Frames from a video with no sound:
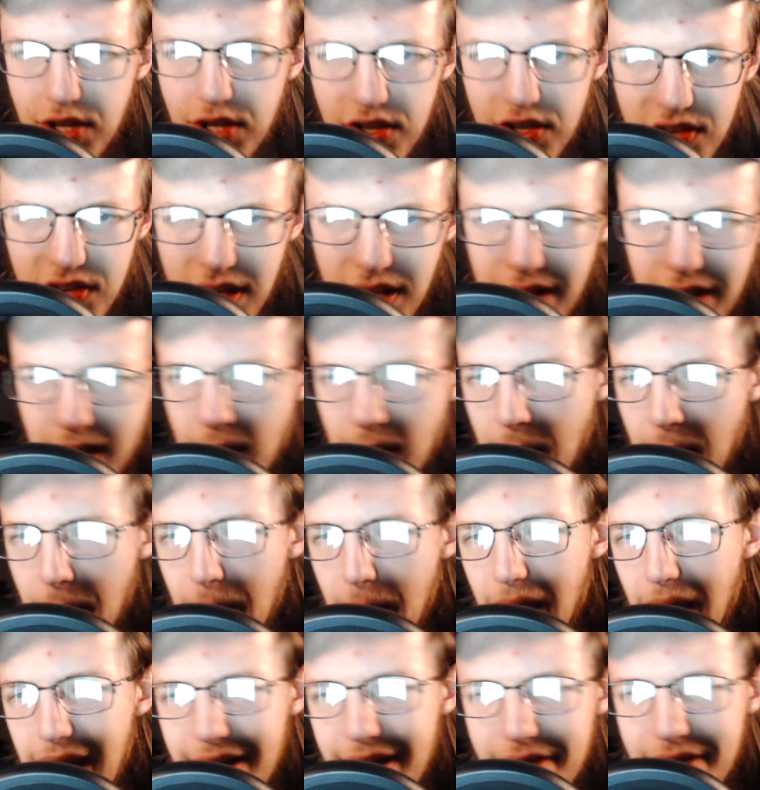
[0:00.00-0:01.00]
said,
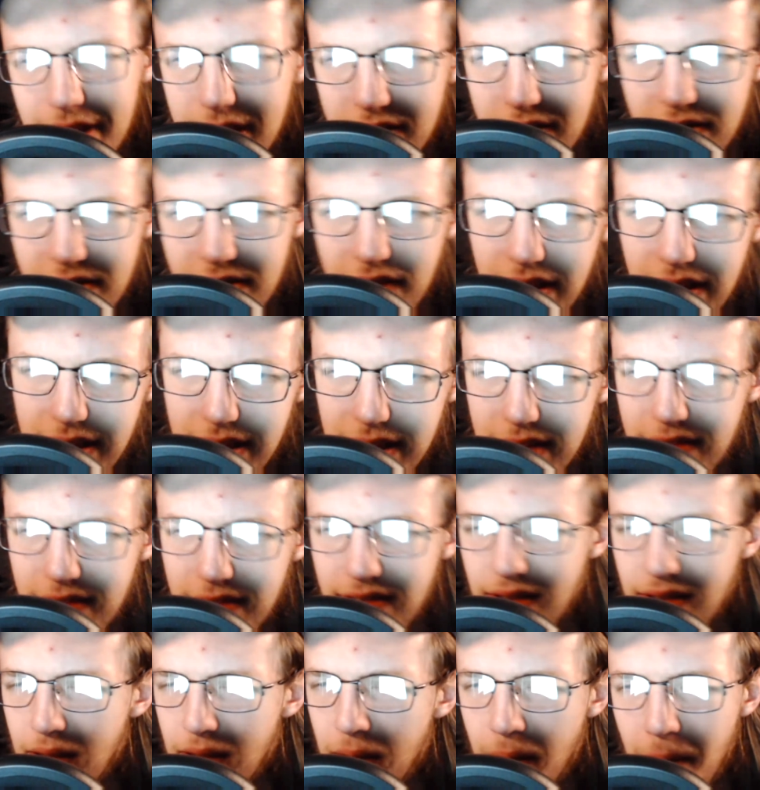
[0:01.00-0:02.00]
I think it's
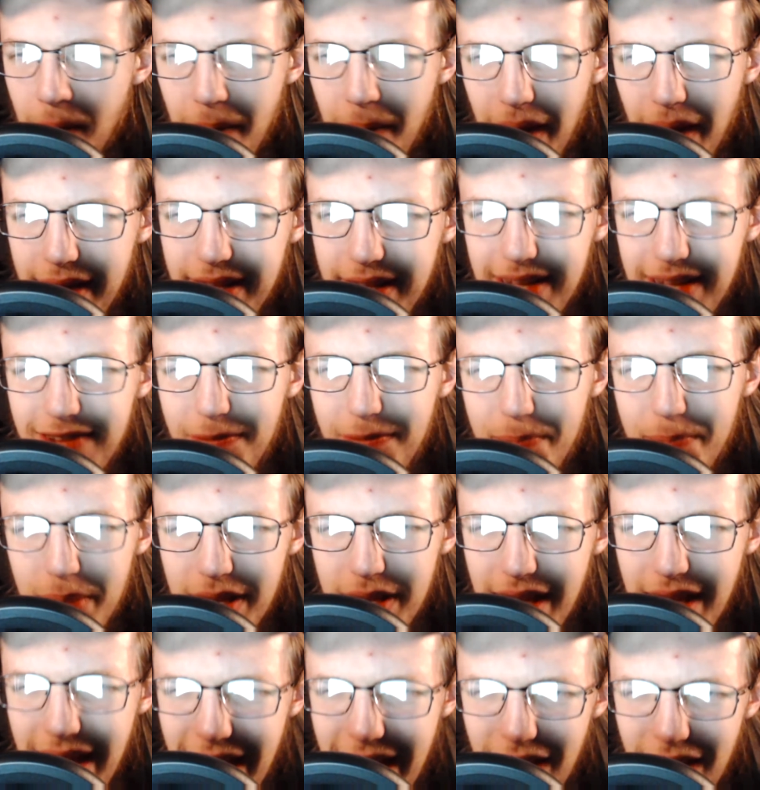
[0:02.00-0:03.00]

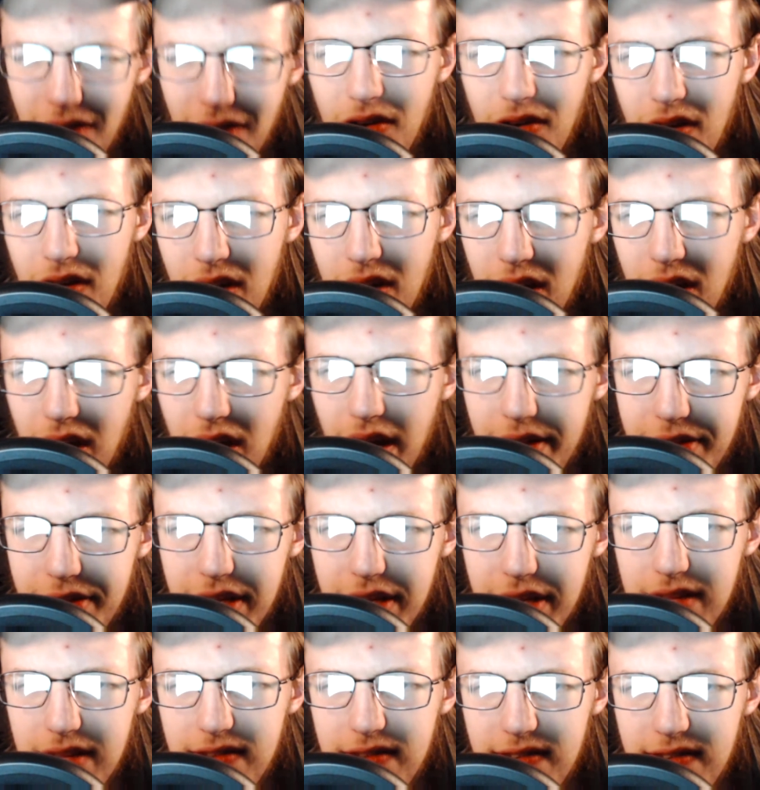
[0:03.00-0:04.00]
banal. I think it's